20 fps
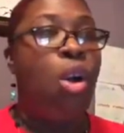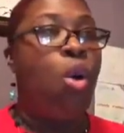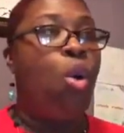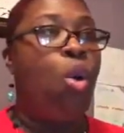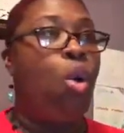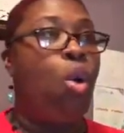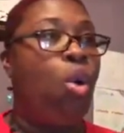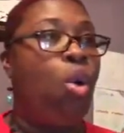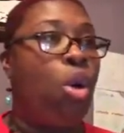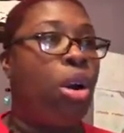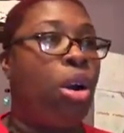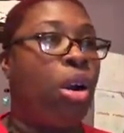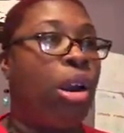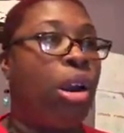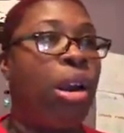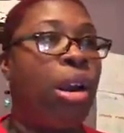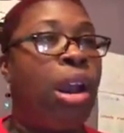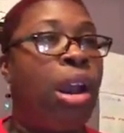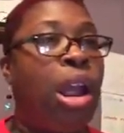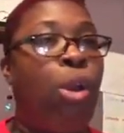
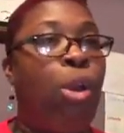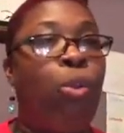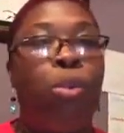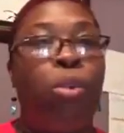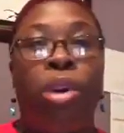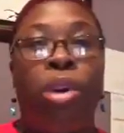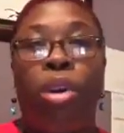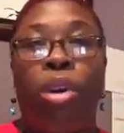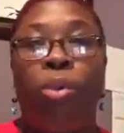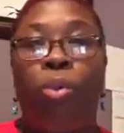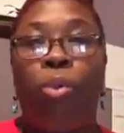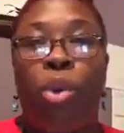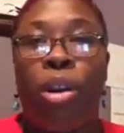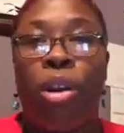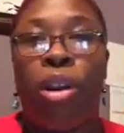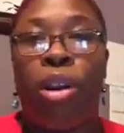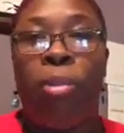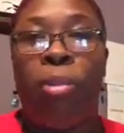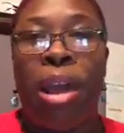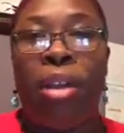Or we're
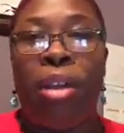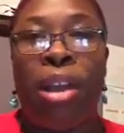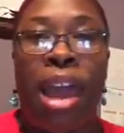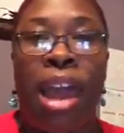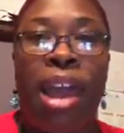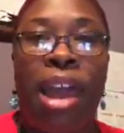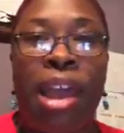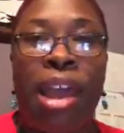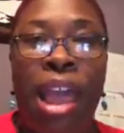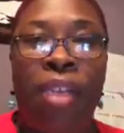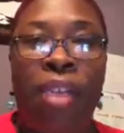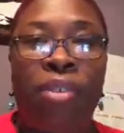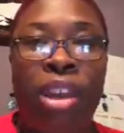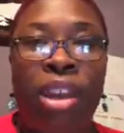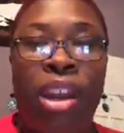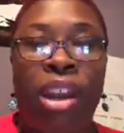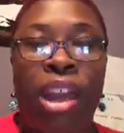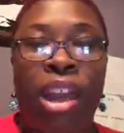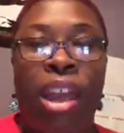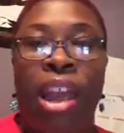worried about not
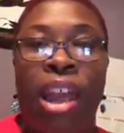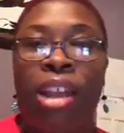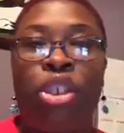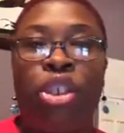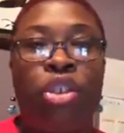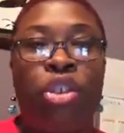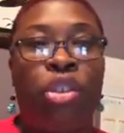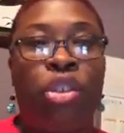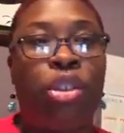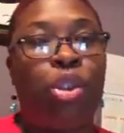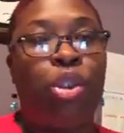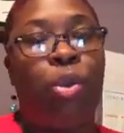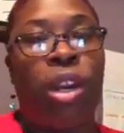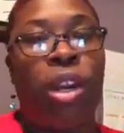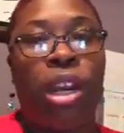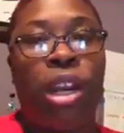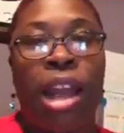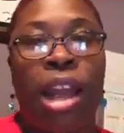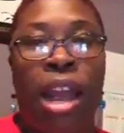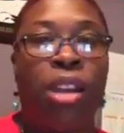having an extra
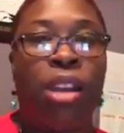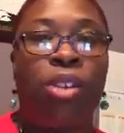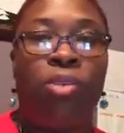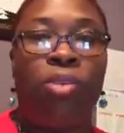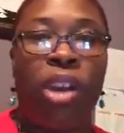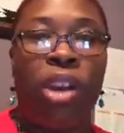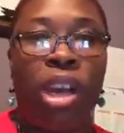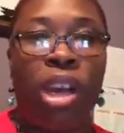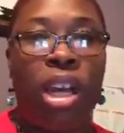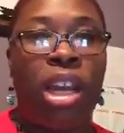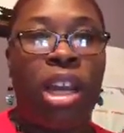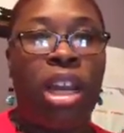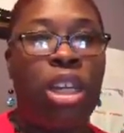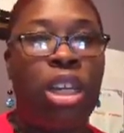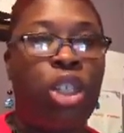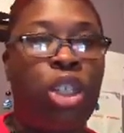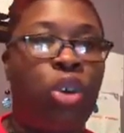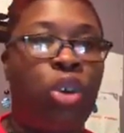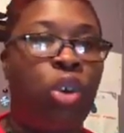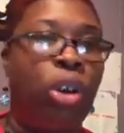$20 for
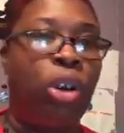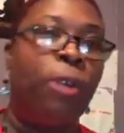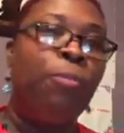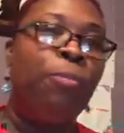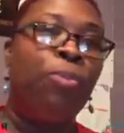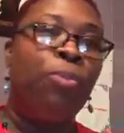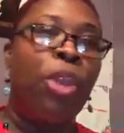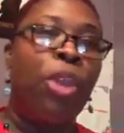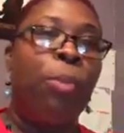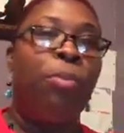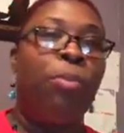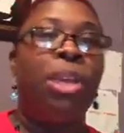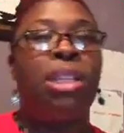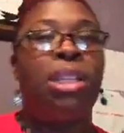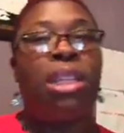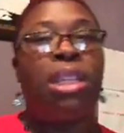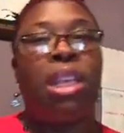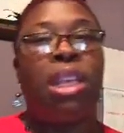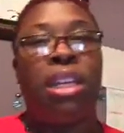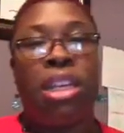lunch or
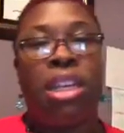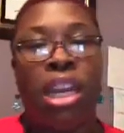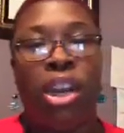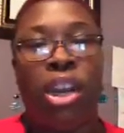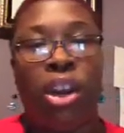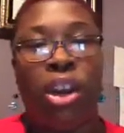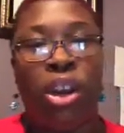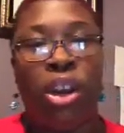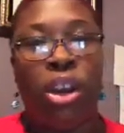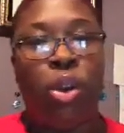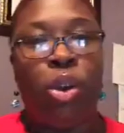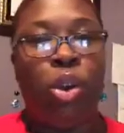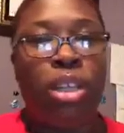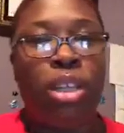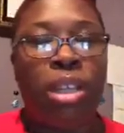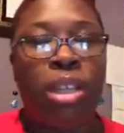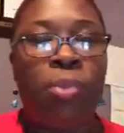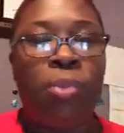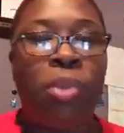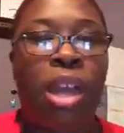missing a dinner or
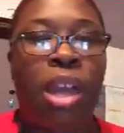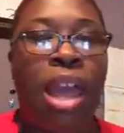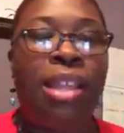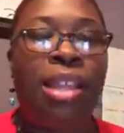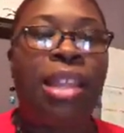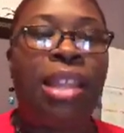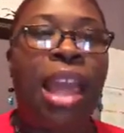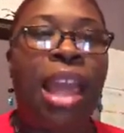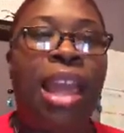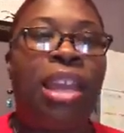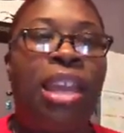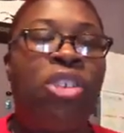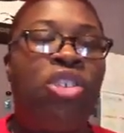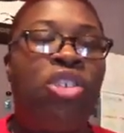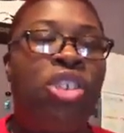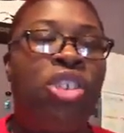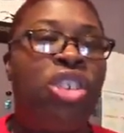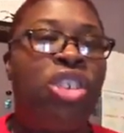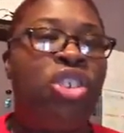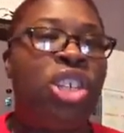something like that.
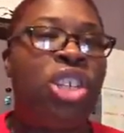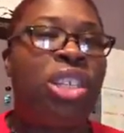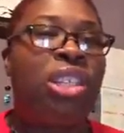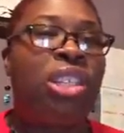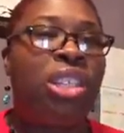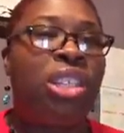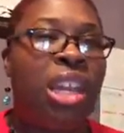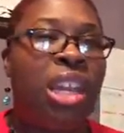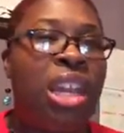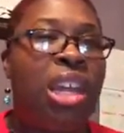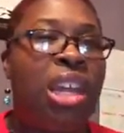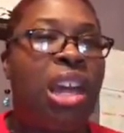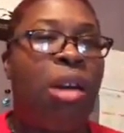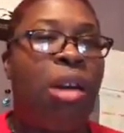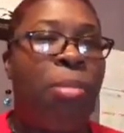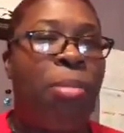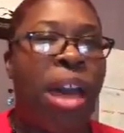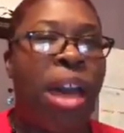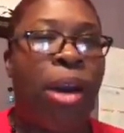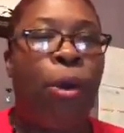And to just think
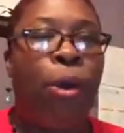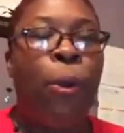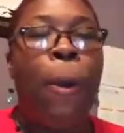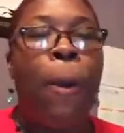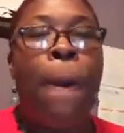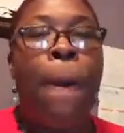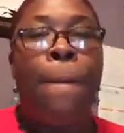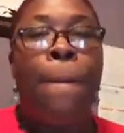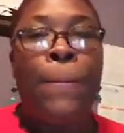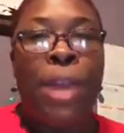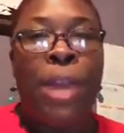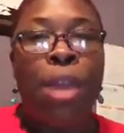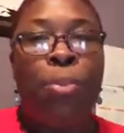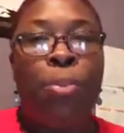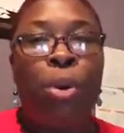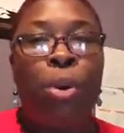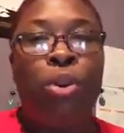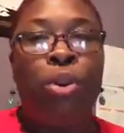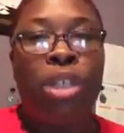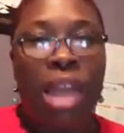about
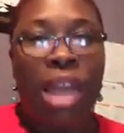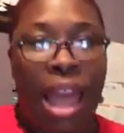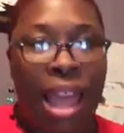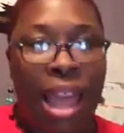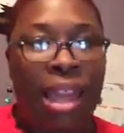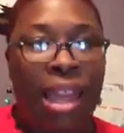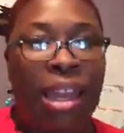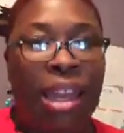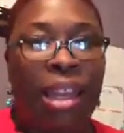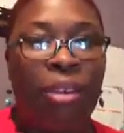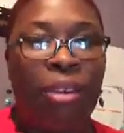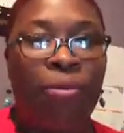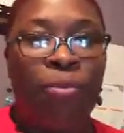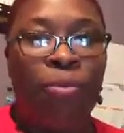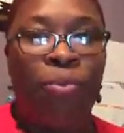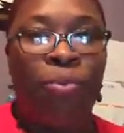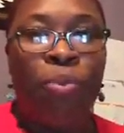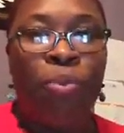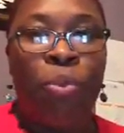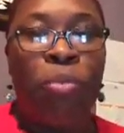people dying
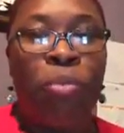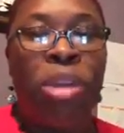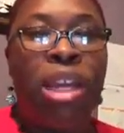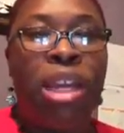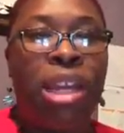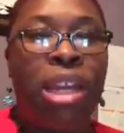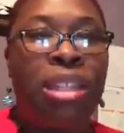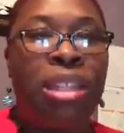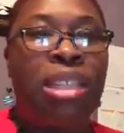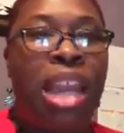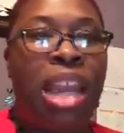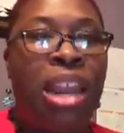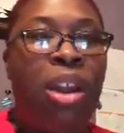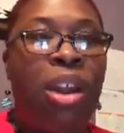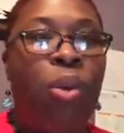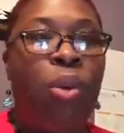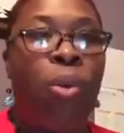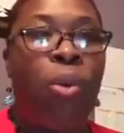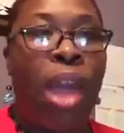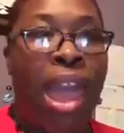because they
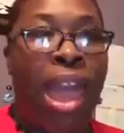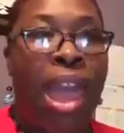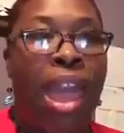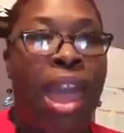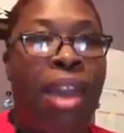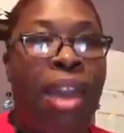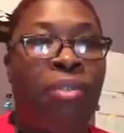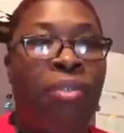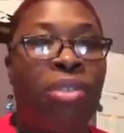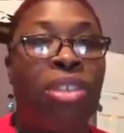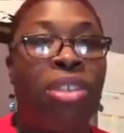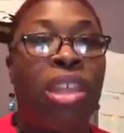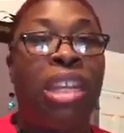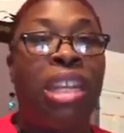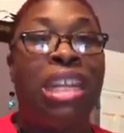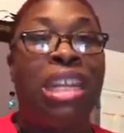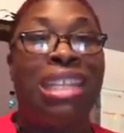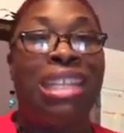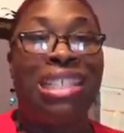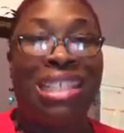don't have the
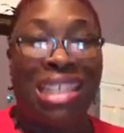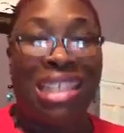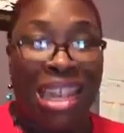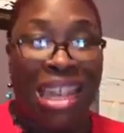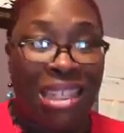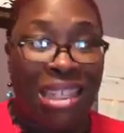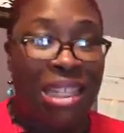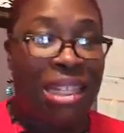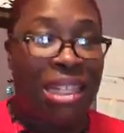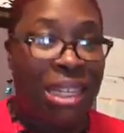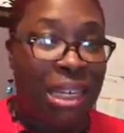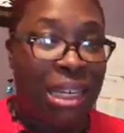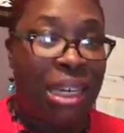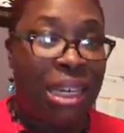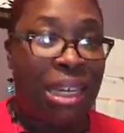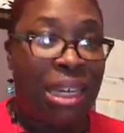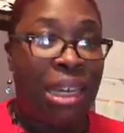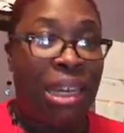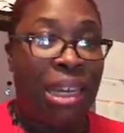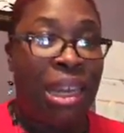
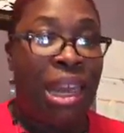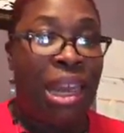necessity